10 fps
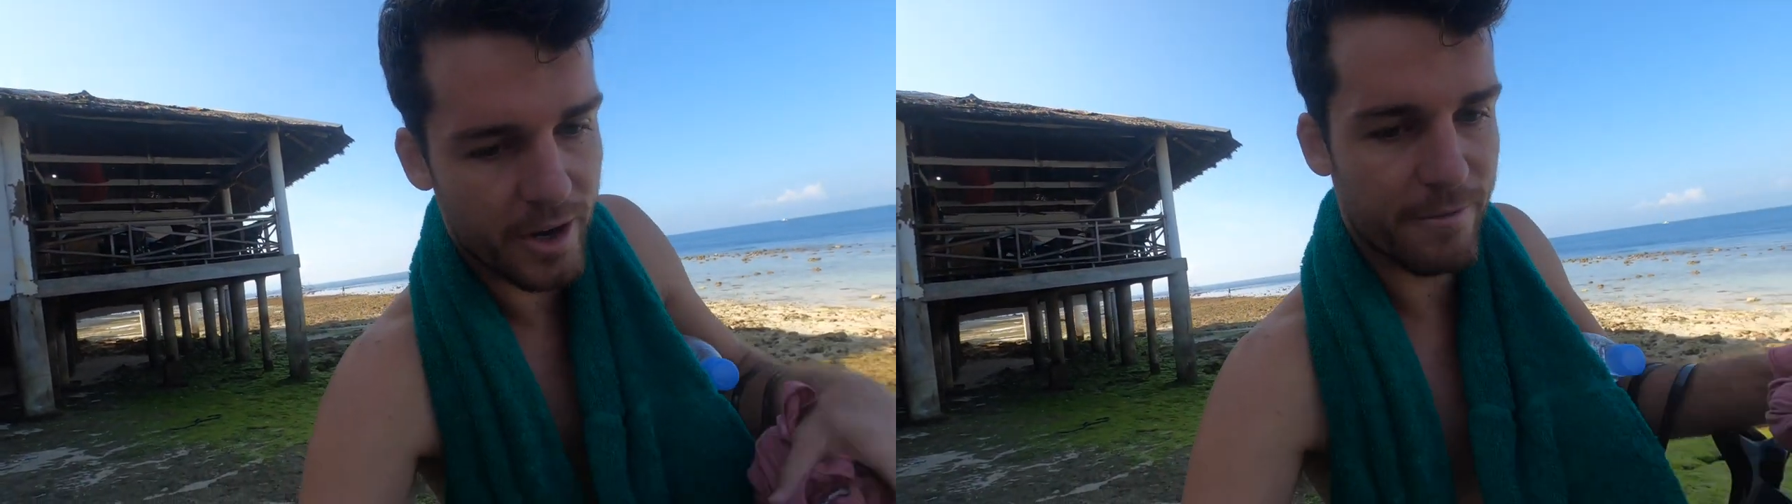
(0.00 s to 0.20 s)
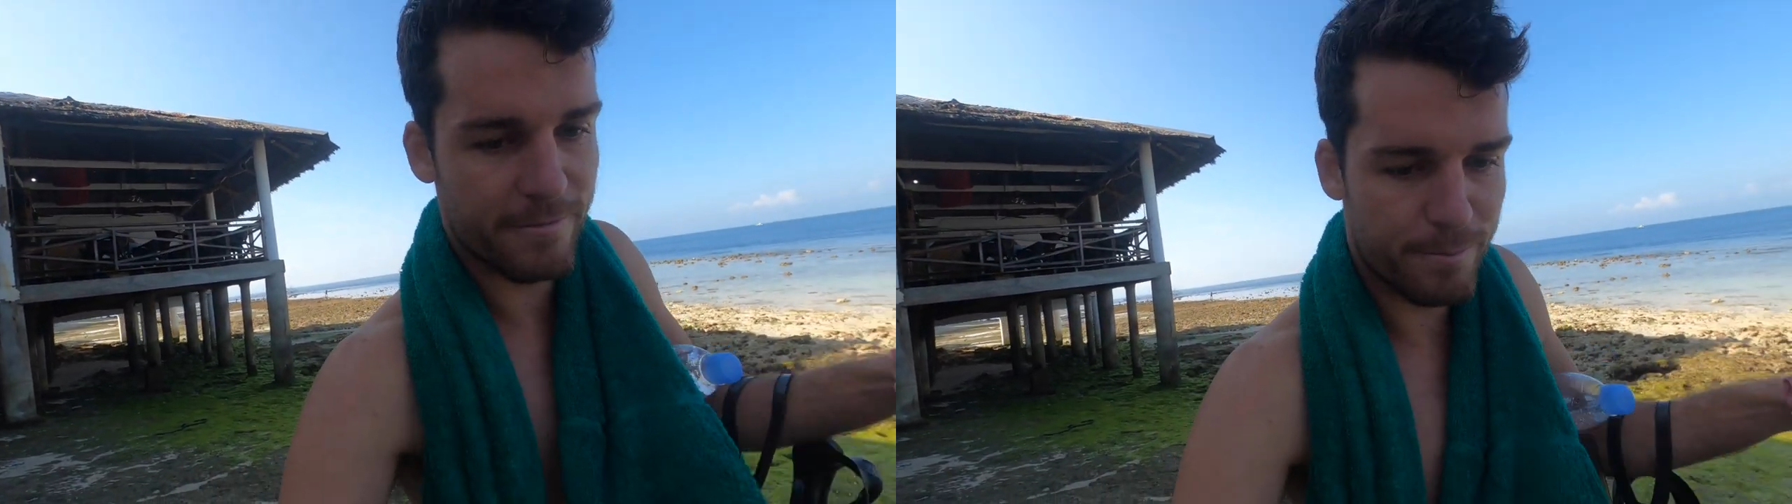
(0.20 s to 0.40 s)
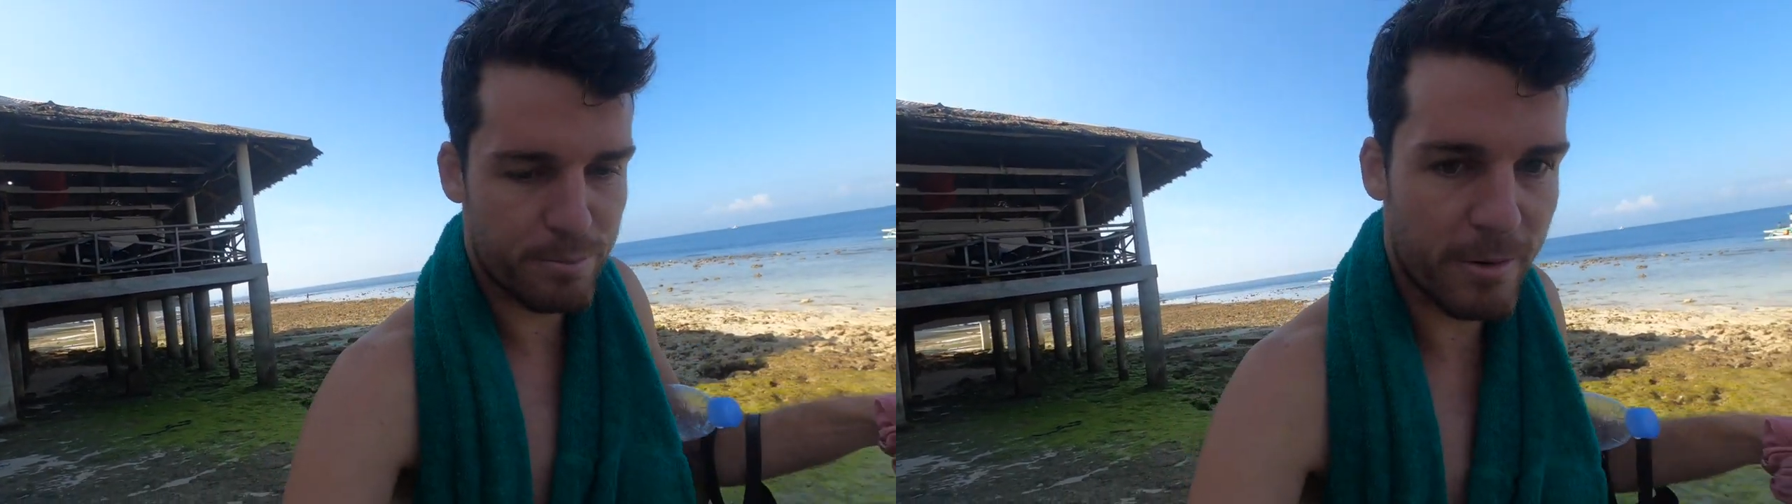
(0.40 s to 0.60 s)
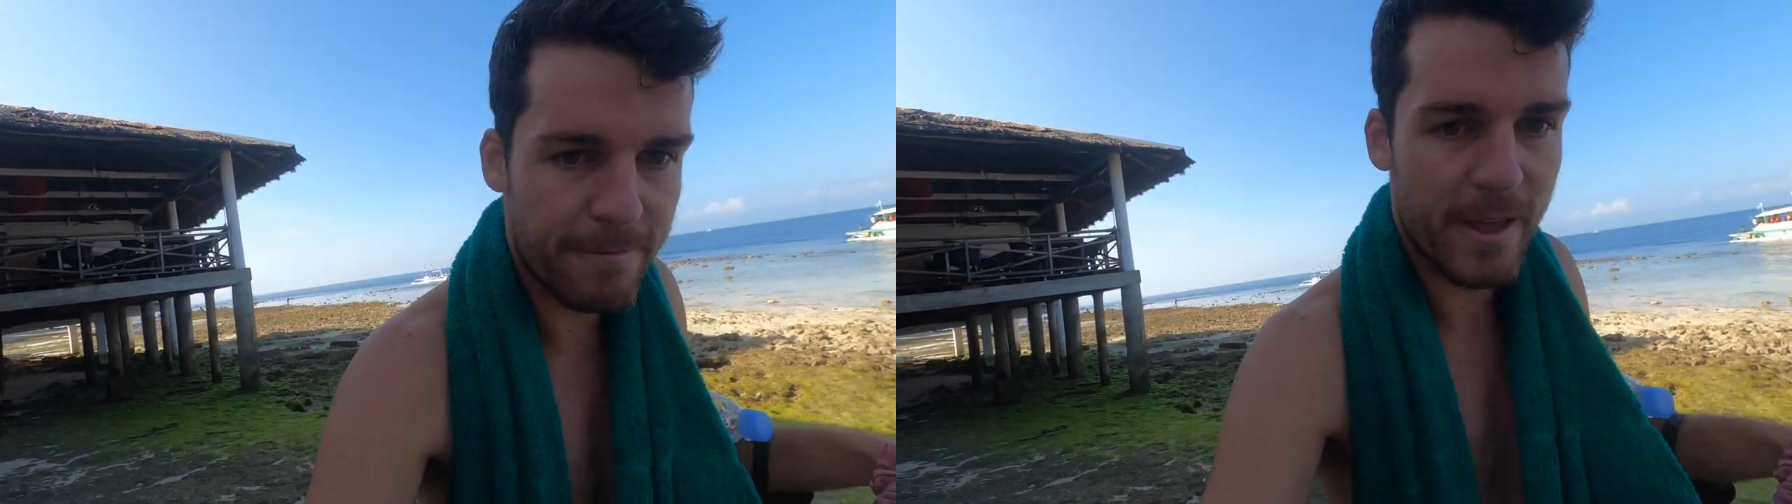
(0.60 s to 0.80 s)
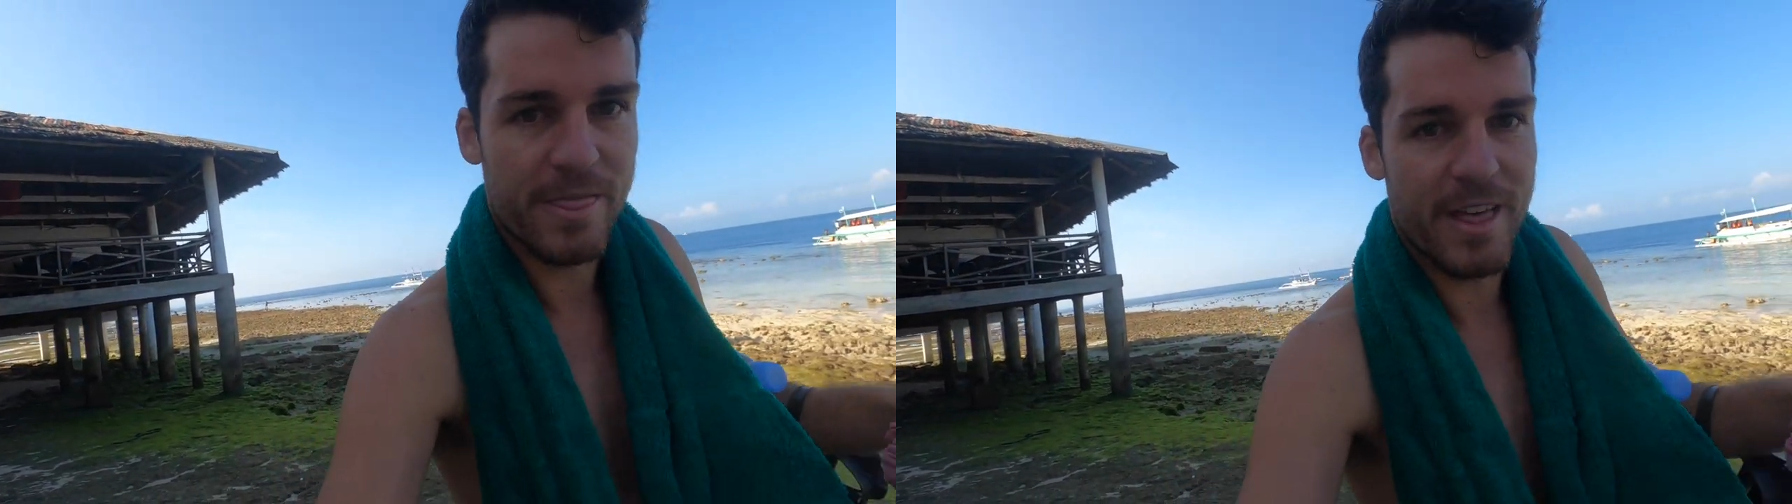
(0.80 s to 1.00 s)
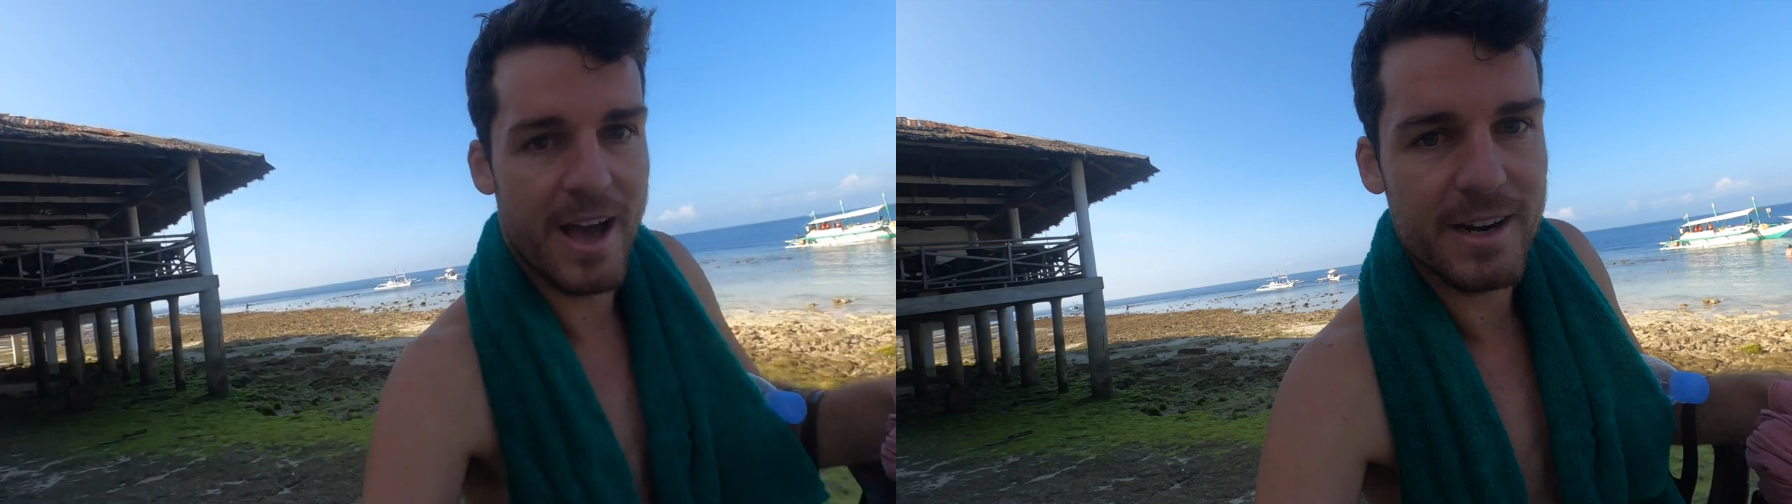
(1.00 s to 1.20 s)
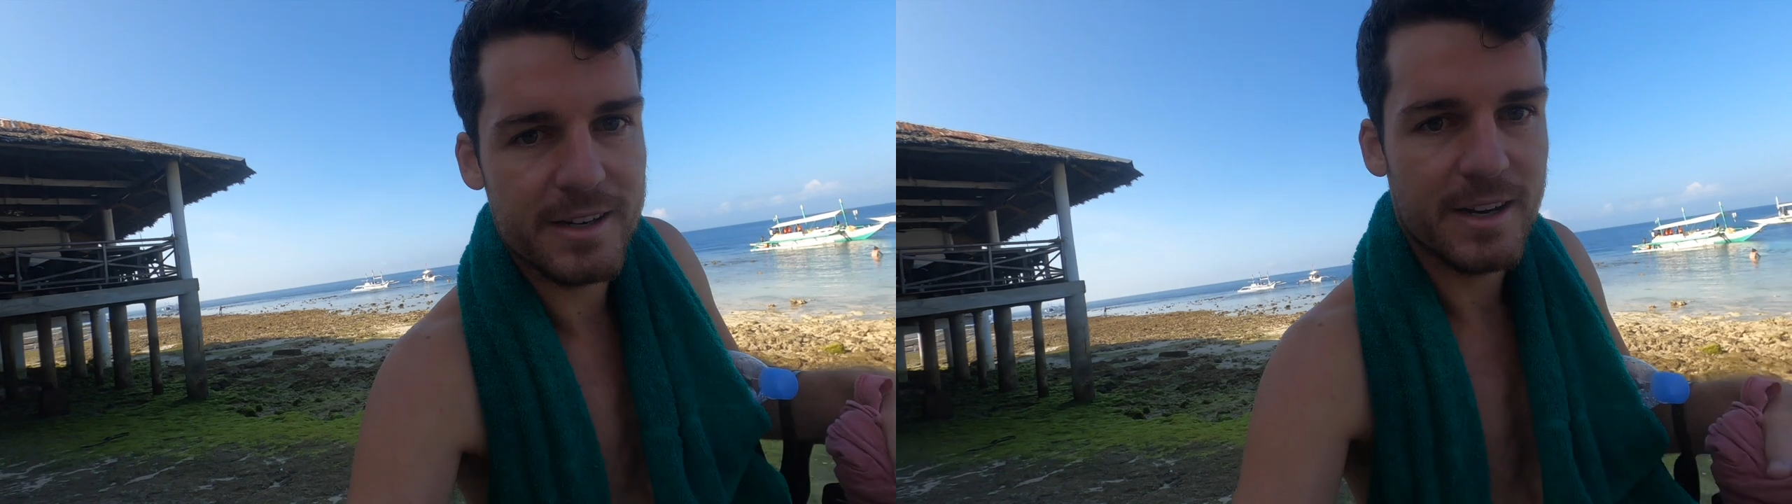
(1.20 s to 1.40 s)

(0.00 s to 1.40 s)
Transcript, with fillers: of prevent that,